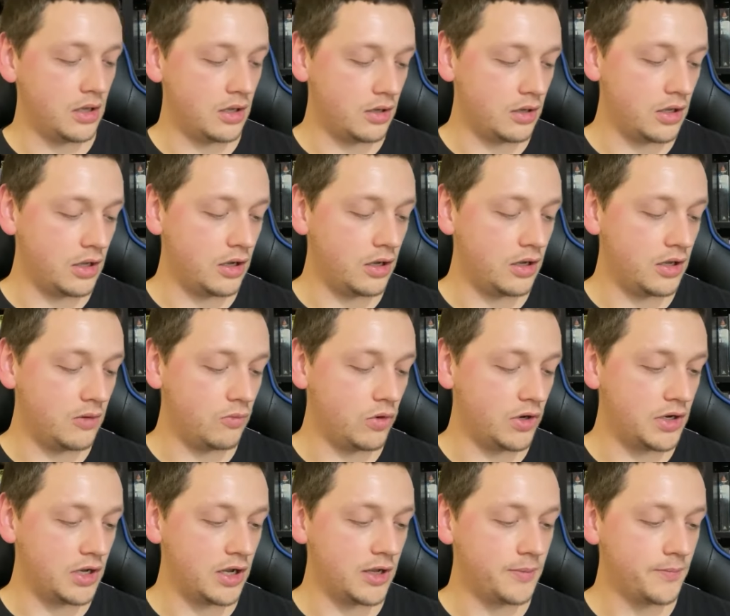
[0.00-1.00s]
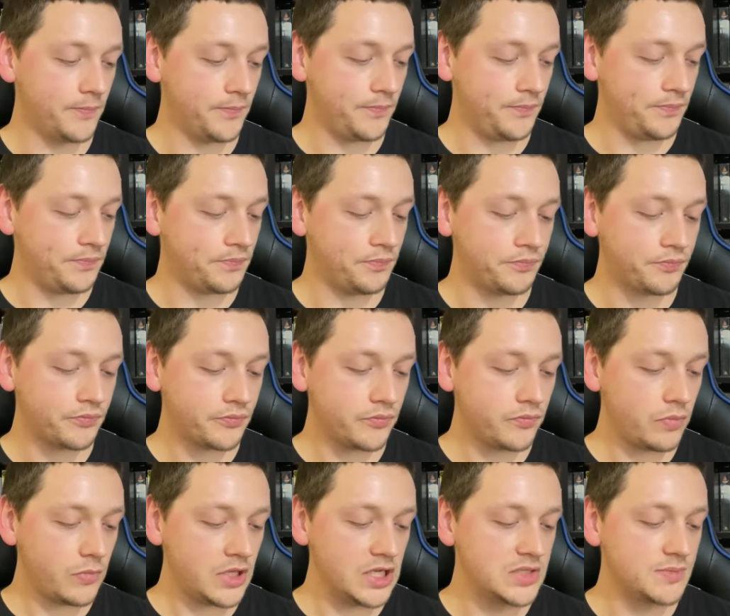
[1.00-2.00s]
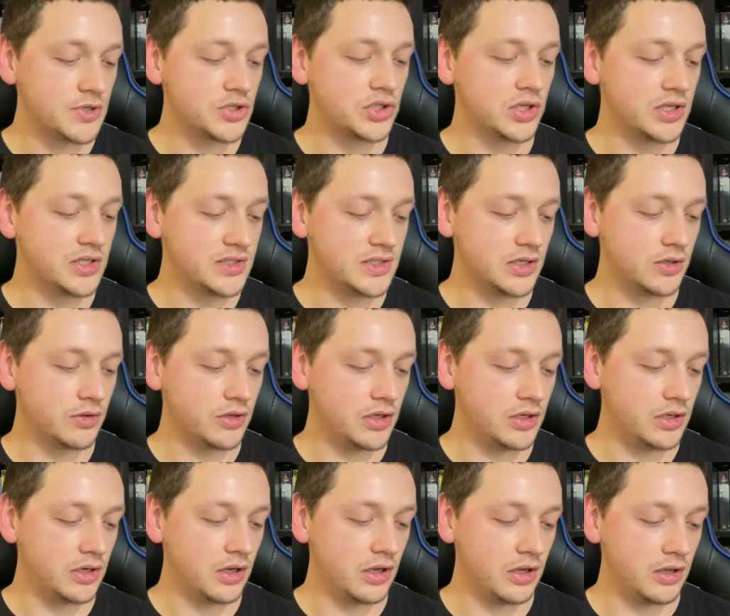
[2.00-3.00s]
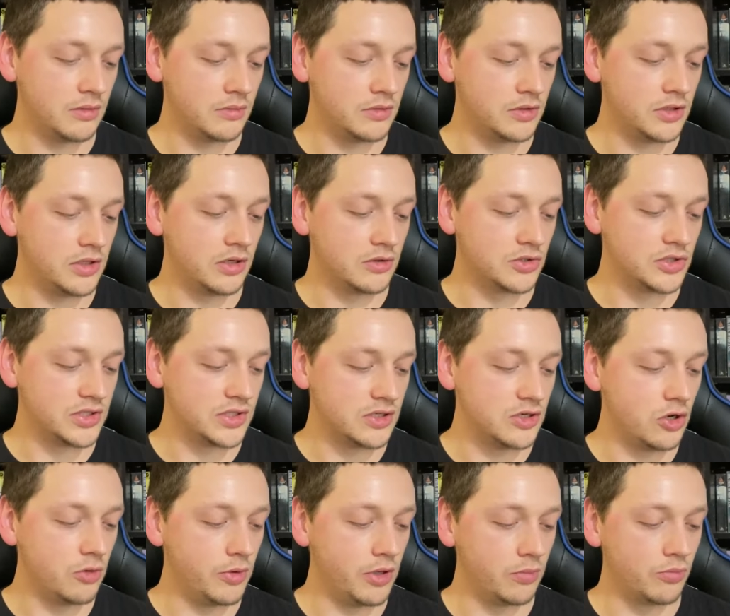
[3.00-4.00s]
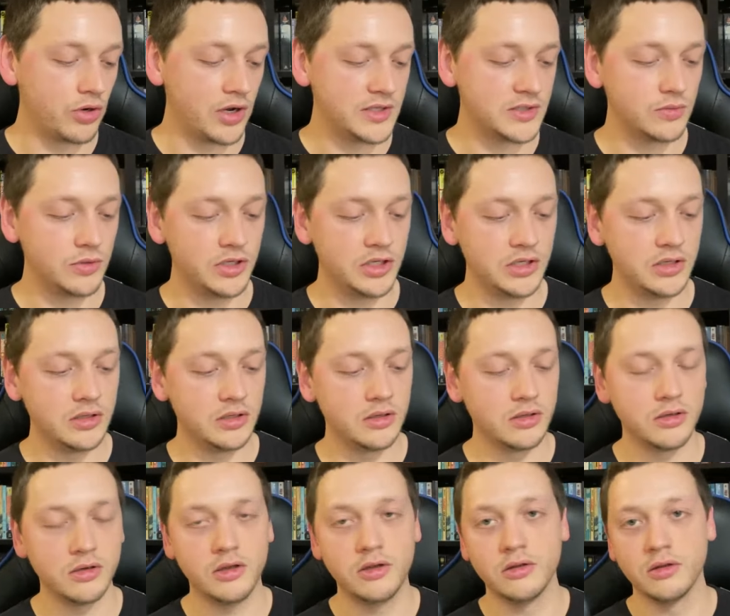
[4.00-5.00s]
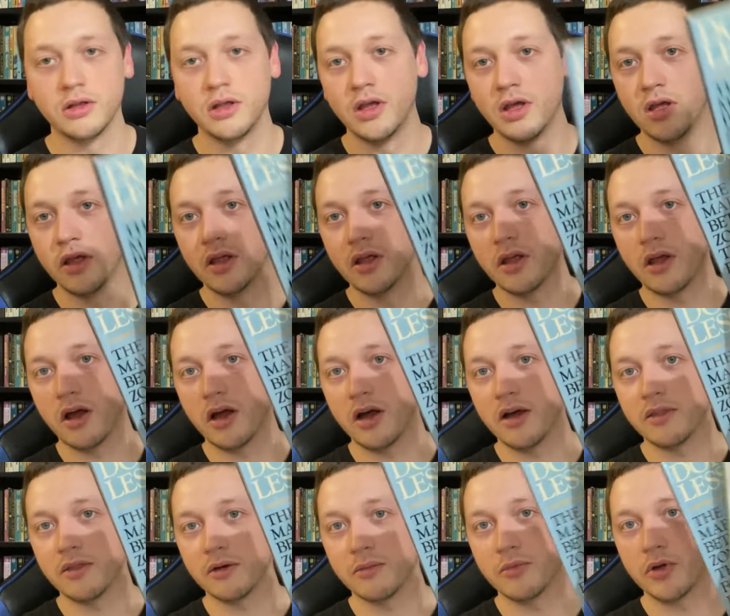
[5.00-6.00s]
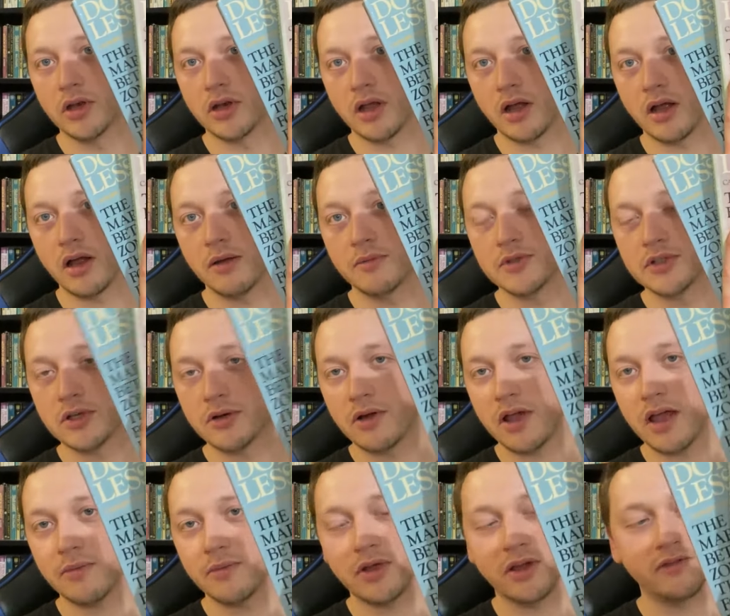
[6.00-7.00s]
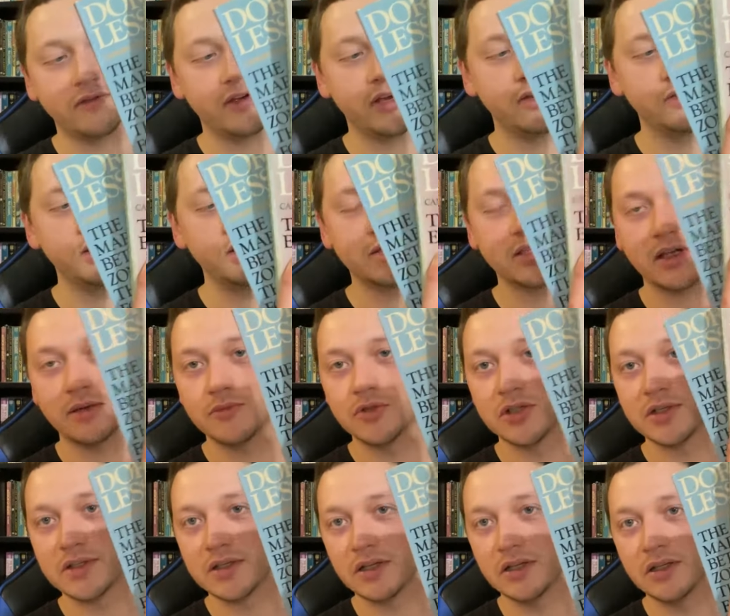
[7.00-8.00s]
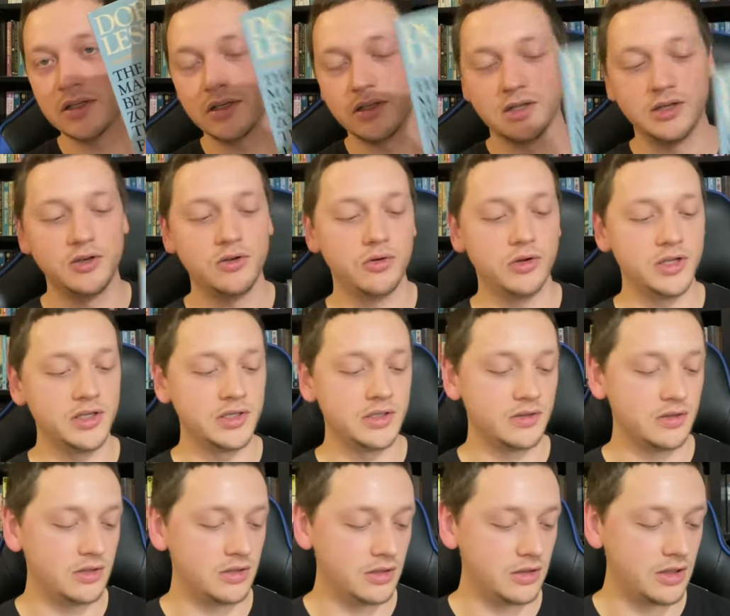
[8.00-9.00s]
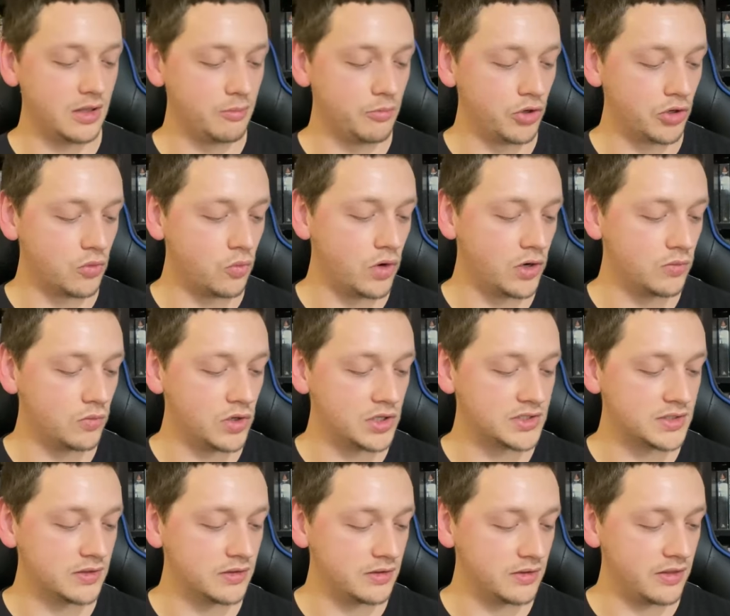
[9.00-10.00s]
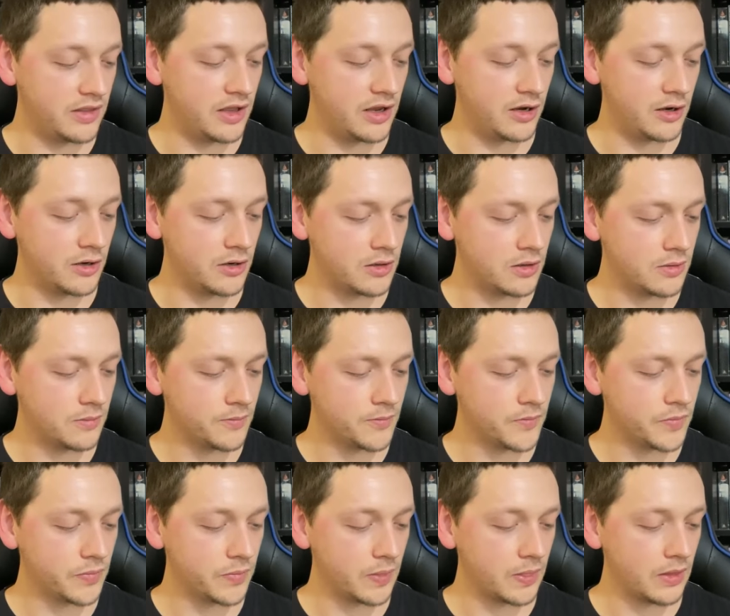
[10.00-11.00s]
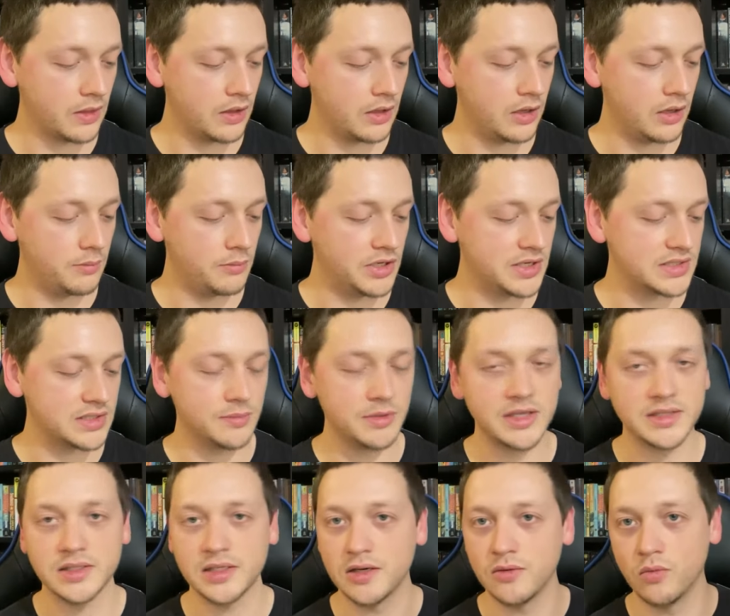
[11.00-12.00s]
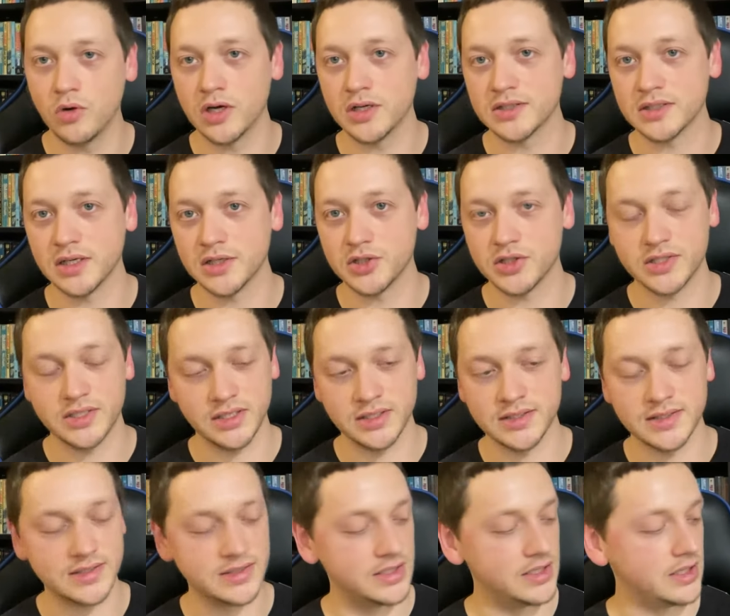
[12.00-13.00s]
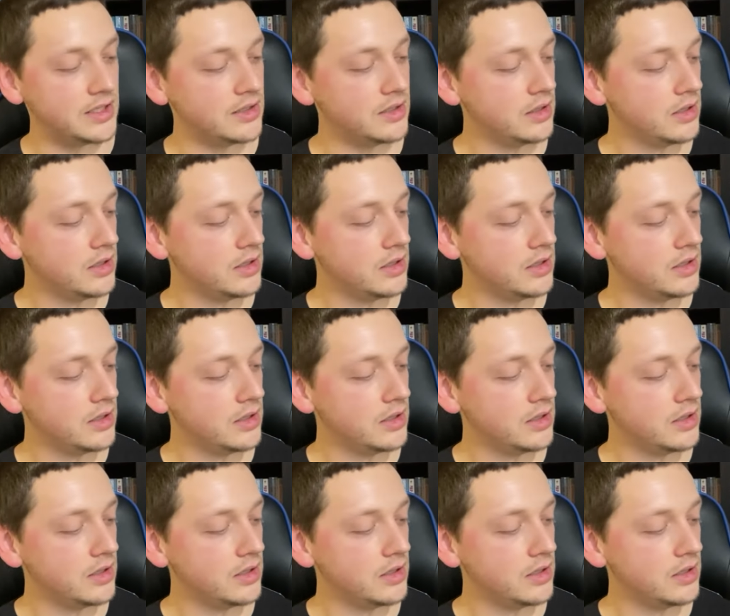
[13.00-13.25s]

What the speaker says: and whatnot. Especially considering, you know, she's a Nobel Prize winning author. But I'm so happy I found these. I'm just a little annoyed that book 1 wasn't there, because I'm guessing it was, and I just didn't see it.